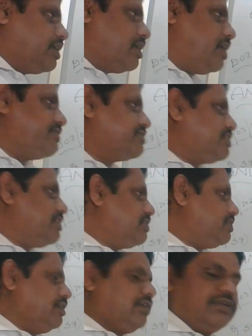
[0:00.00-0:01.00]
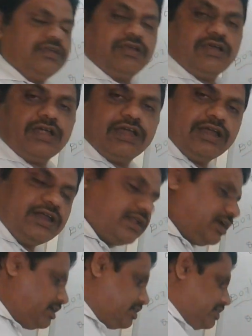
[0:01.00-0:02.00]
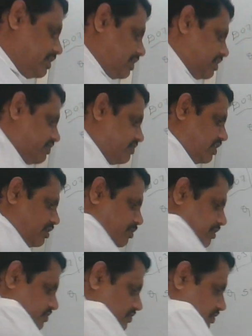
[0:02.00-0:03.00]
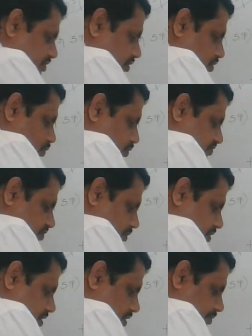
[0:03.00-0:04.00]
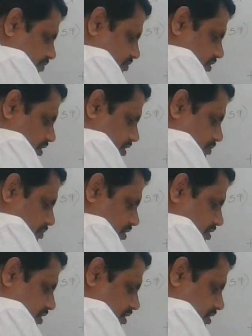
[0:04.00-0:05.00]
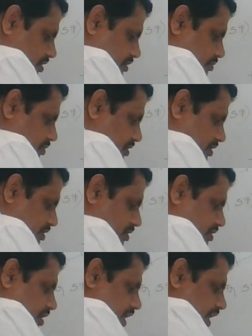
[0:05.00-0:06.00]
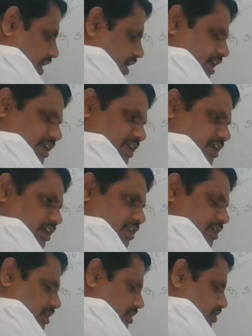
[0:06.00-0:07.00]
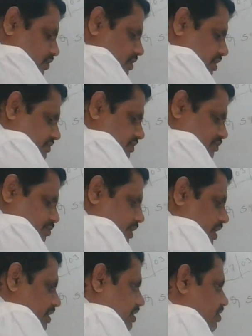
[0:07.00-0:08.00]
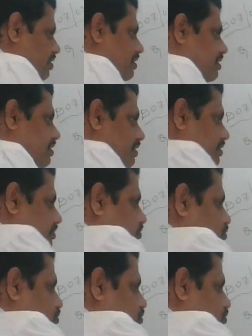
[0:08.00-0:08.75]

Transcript: asking the 100 nearest. That means whichever comes the number, third number, I'll write here. You can just plan accordingly.